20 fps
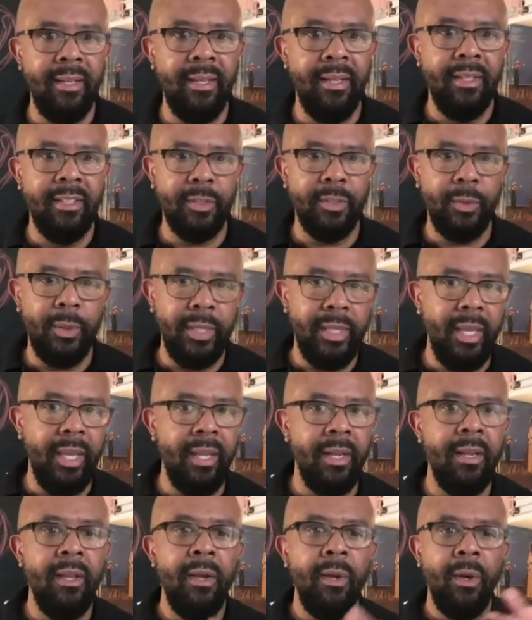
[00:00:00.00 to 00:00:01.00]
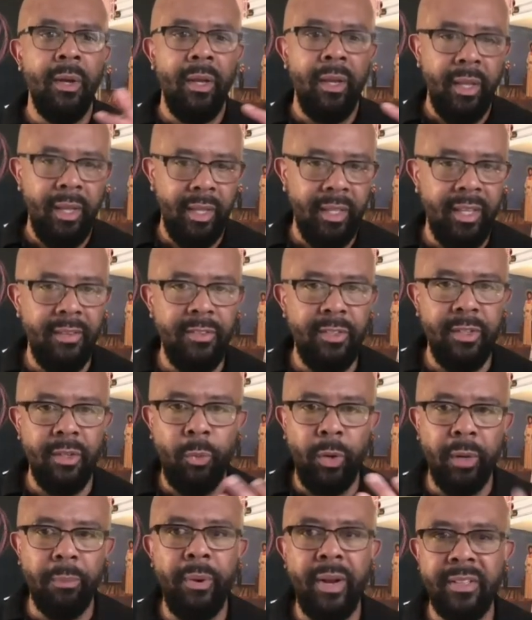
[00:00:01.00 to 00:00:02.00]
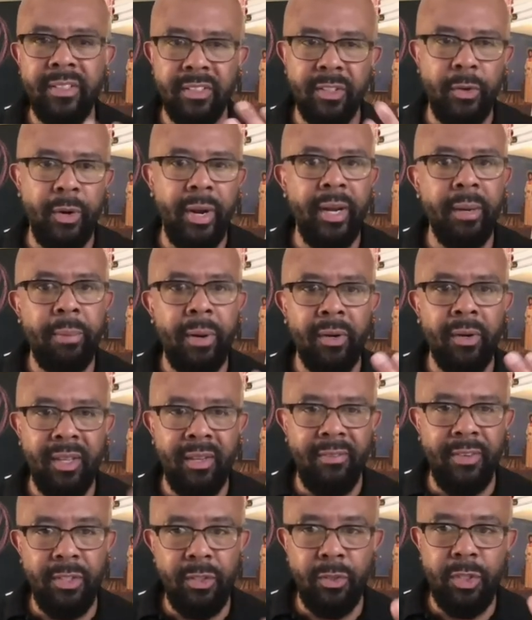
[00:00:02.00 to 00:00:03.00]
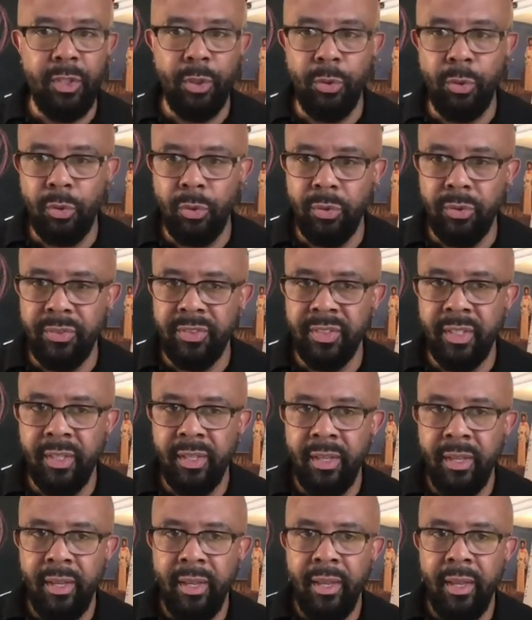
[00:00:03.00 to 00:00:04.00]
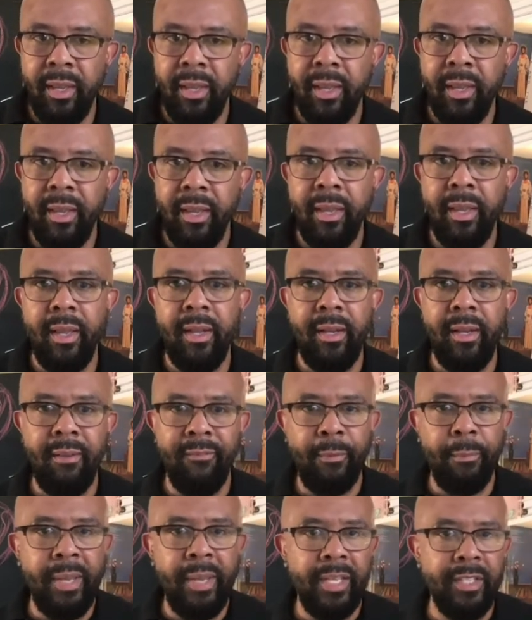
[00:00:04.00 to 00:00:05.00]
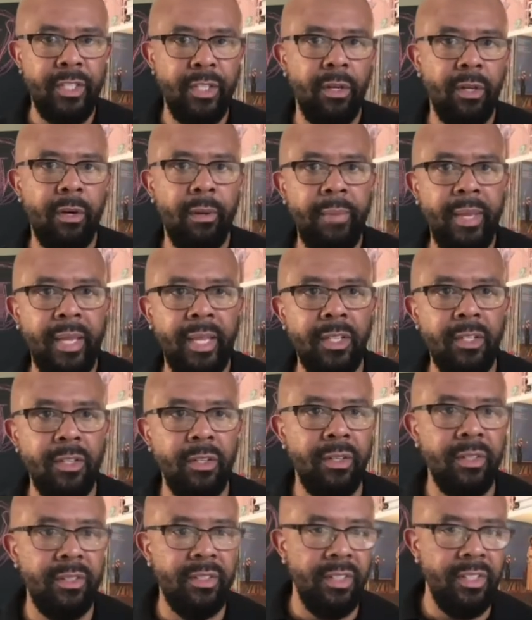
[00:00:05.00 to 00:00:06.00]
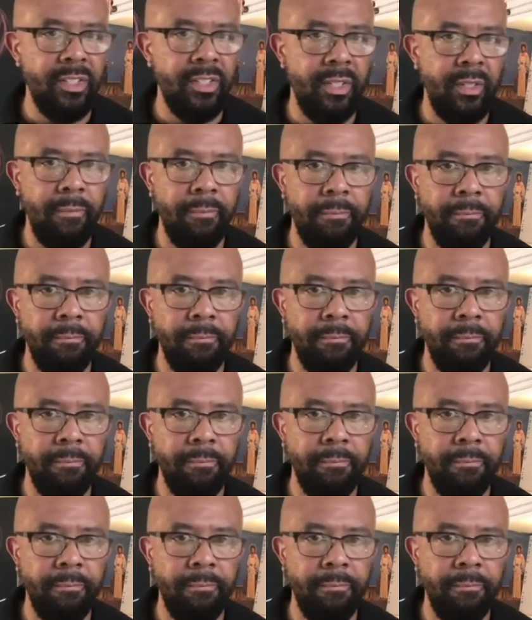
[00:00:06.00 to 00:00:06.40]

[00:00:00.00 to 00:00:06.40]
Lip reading: So again, it gives you, WordPress is great about giving you tools and information on making your decision.